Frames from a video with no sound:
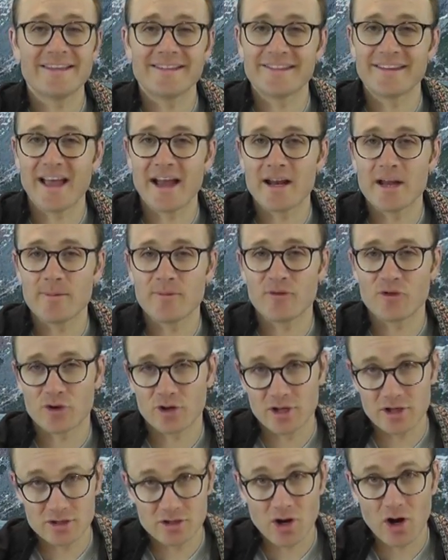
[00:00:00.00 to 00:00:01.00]
and sign up for
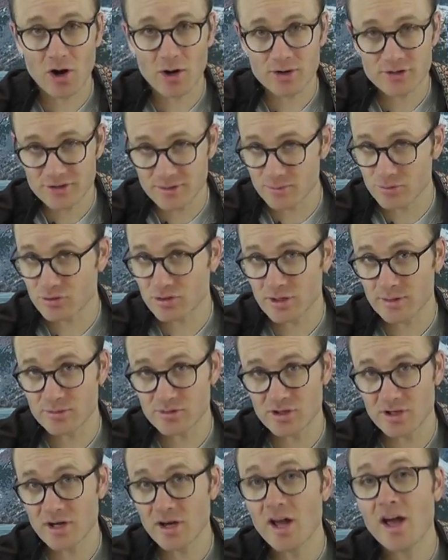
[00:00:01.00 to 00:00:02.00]
a guitar
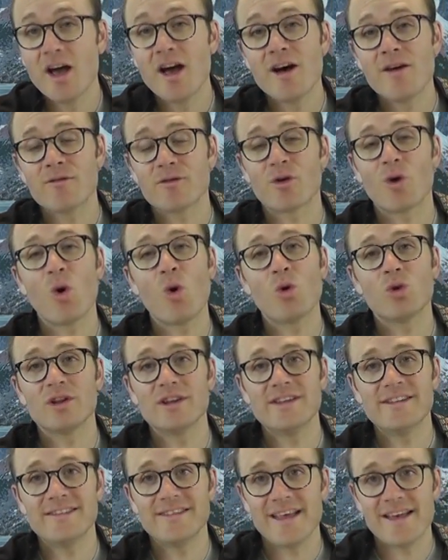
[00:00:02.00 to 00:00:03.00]
subscription for
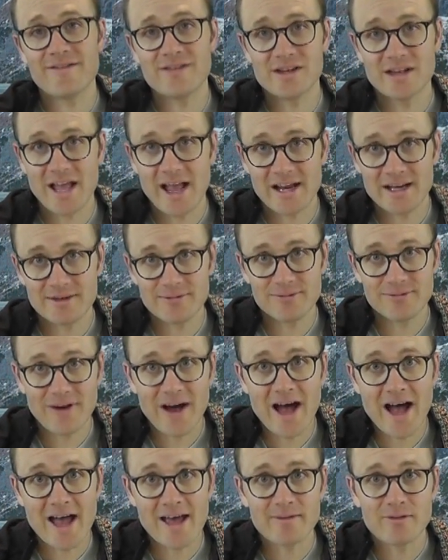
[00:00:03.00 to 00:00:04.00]
only
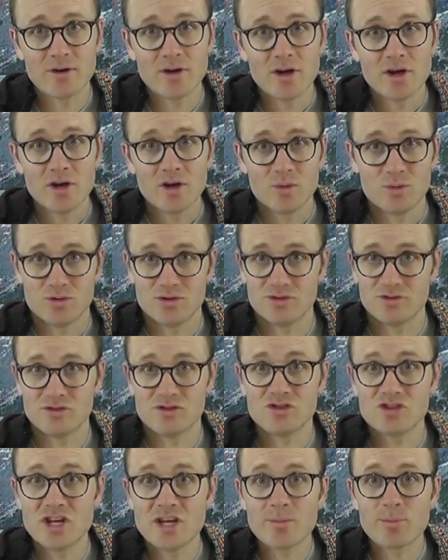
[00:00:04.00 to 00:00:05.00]
$7.95, which is
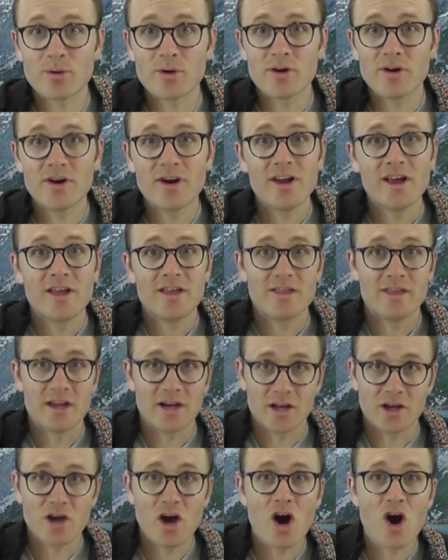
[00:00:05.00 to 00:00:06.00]
cheaper than
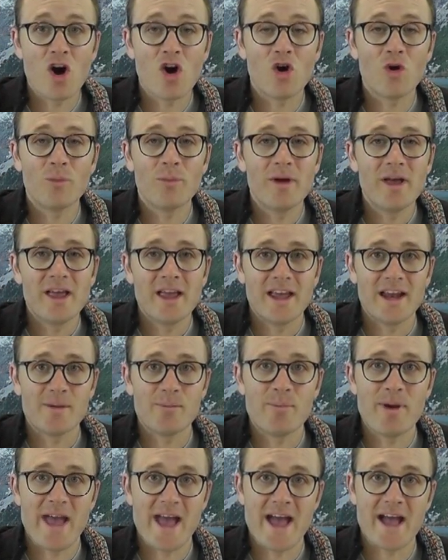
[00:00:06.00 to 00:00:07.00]
a comb and a
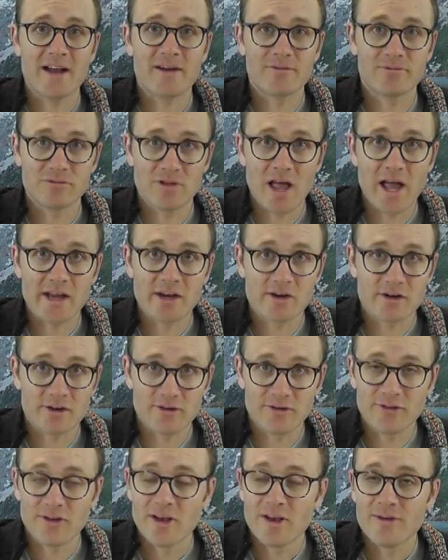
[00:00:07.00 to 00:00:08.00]
pack of
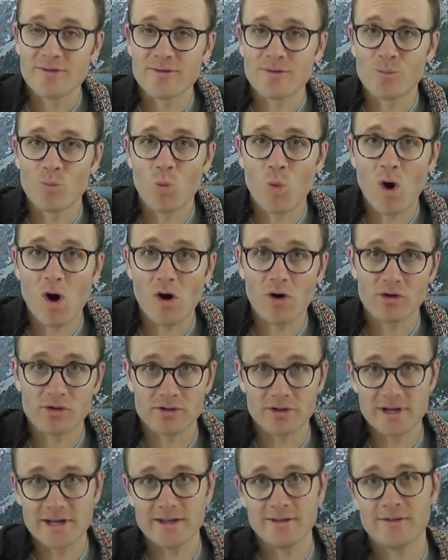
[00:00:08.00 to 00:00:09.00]
lighters from
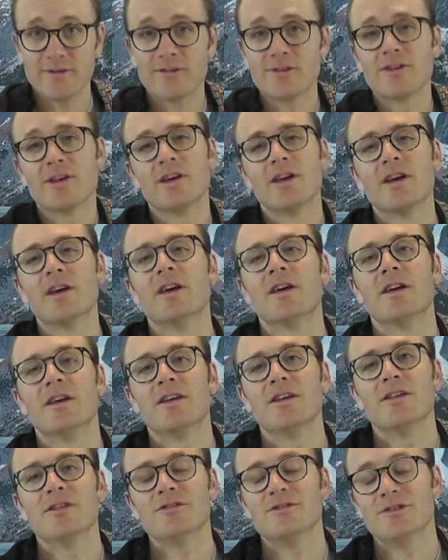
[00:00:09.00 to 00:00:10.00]
Walgreens.
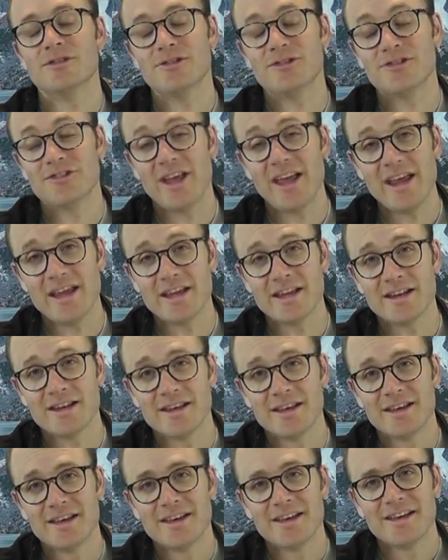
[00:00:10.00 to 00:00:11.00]
Just saying.
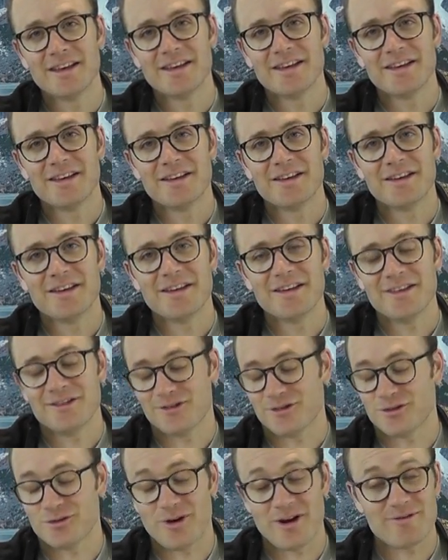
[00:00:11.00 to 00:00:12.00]

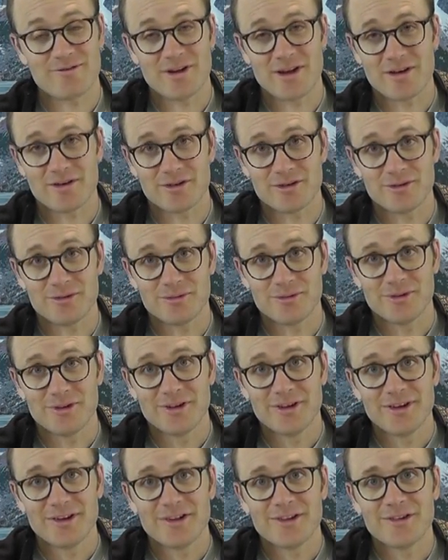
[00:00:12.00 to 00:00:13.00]
It's a great value.
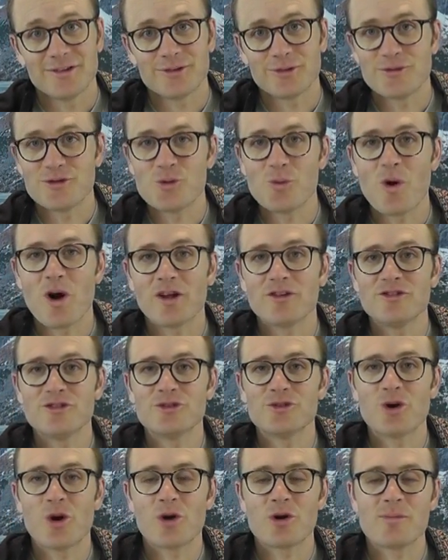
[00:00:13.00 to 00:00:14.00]
So if you want
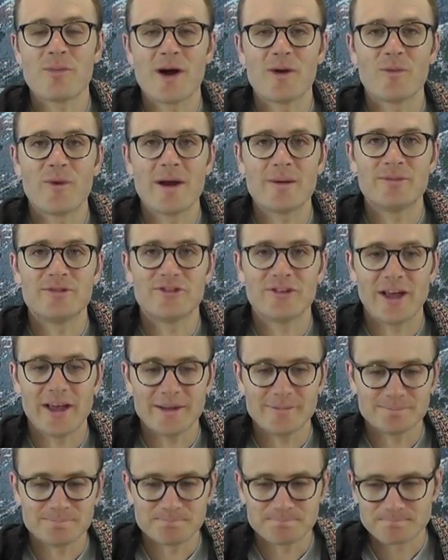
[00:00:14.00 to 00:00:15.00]
to, go to my
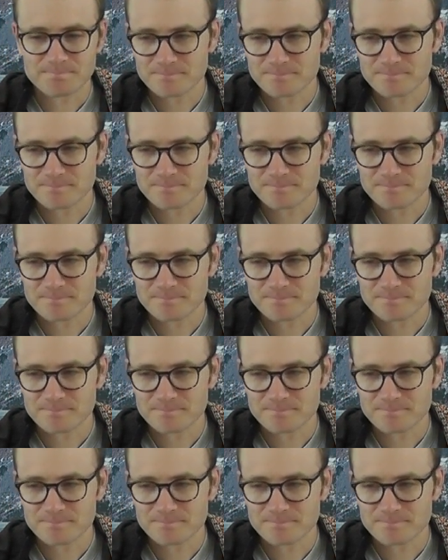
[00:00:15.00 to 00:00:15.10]
website.